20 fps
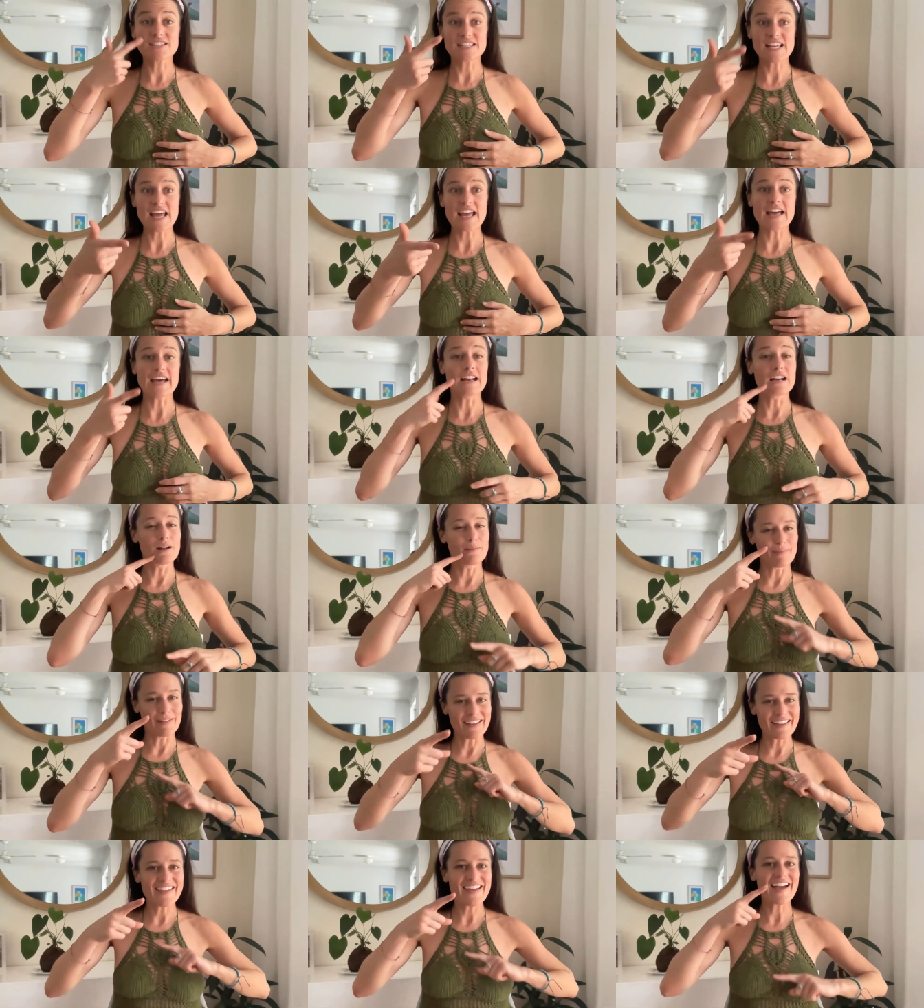say it and I'm
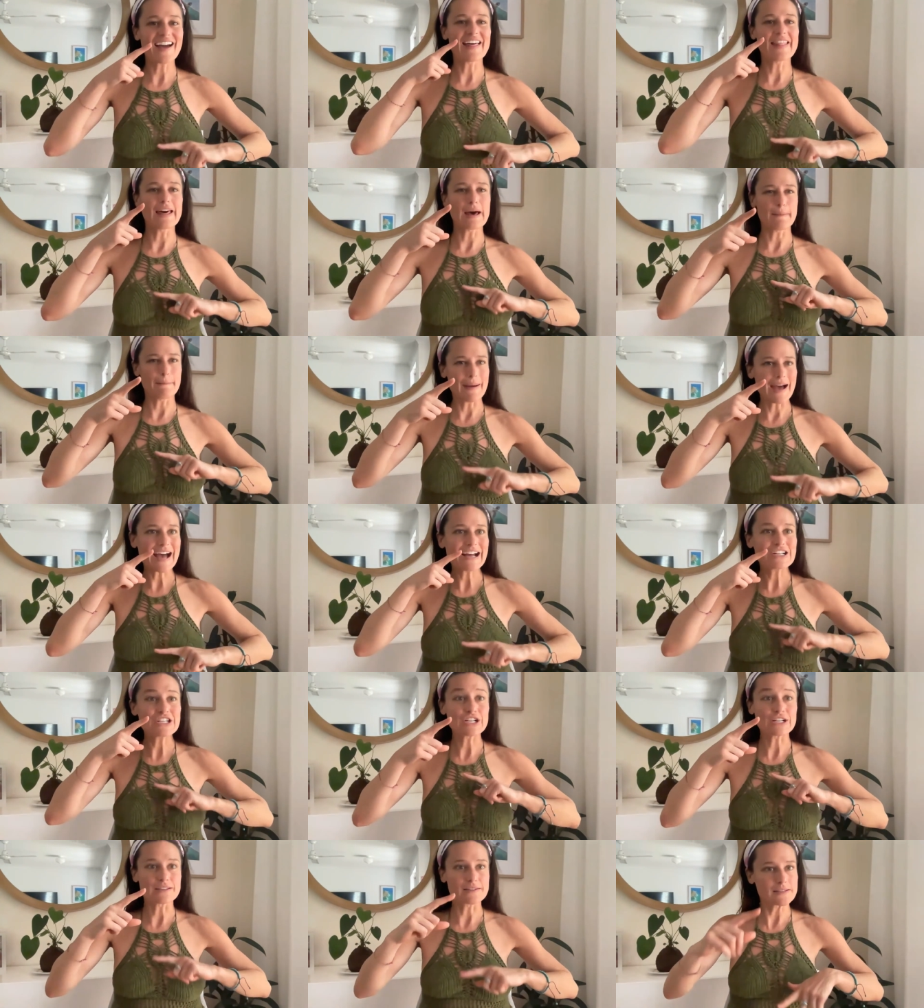like, yeah, that
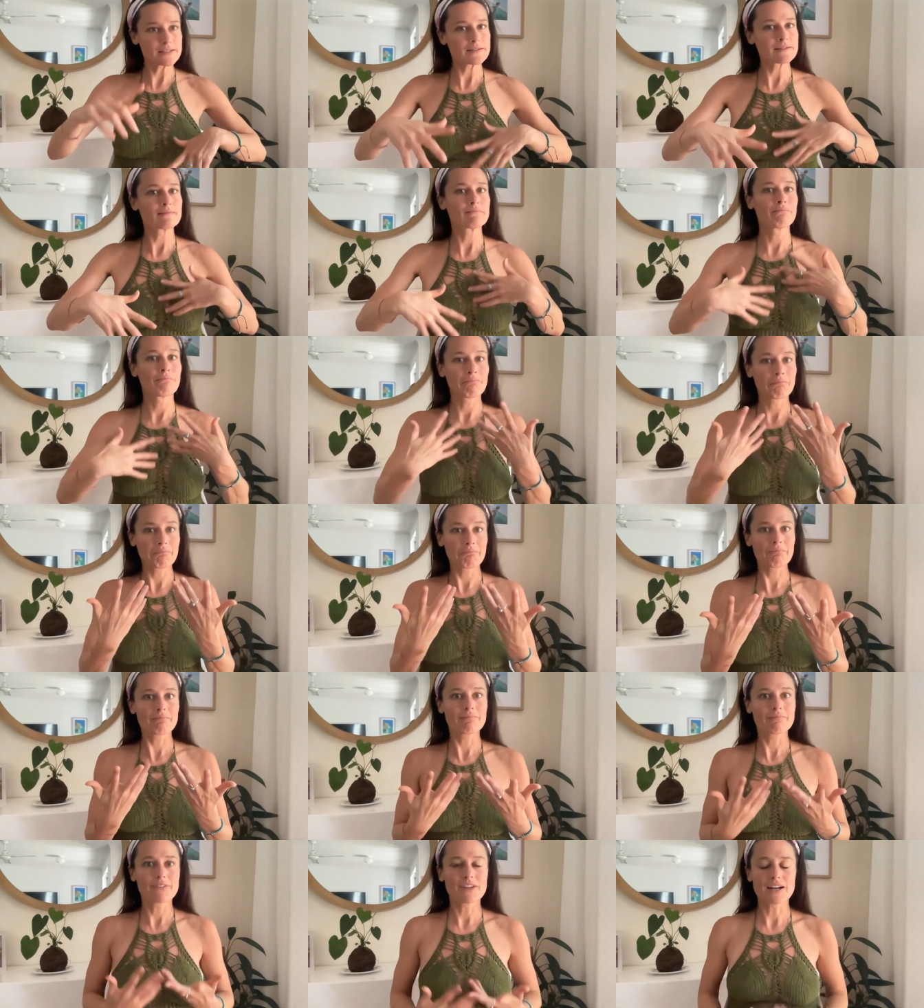matches,
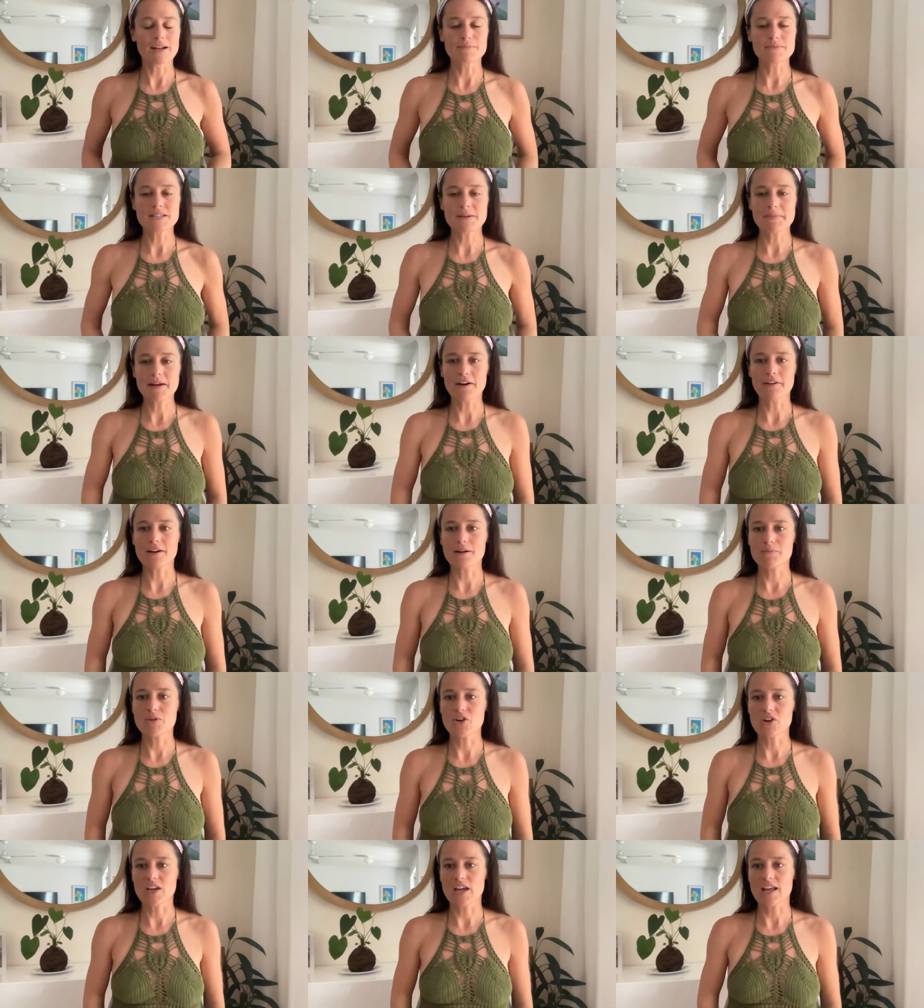then I'm somehow
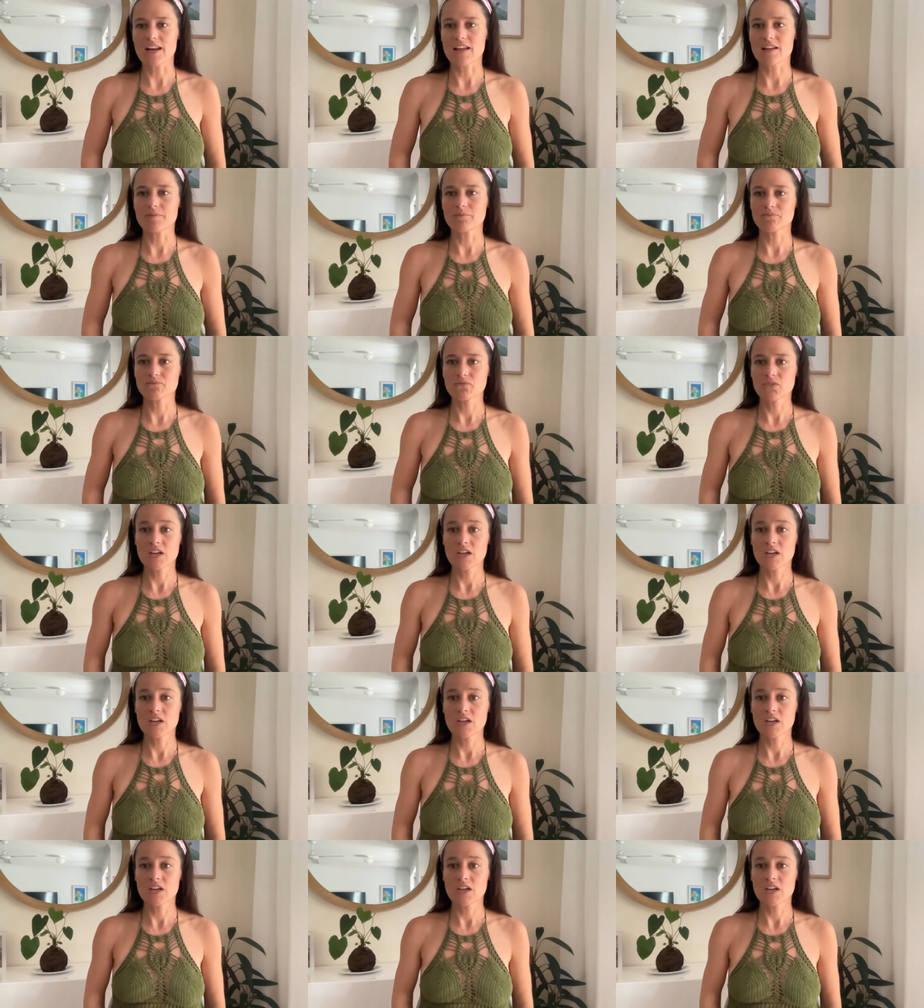communicating.